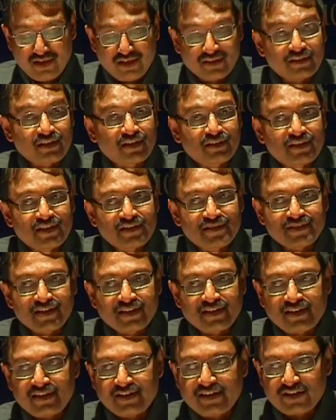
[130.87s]
and
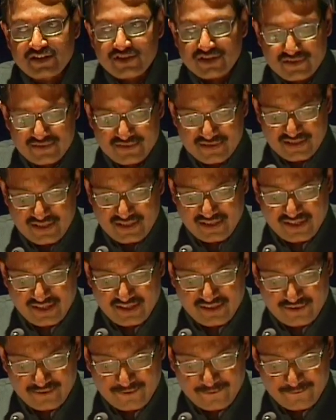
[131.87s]
contesting elections
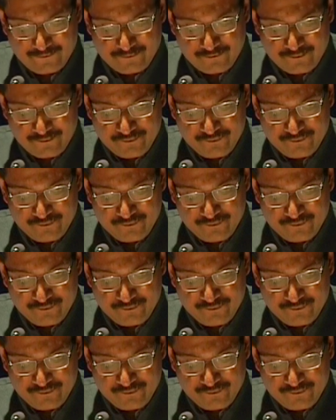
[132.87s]
again.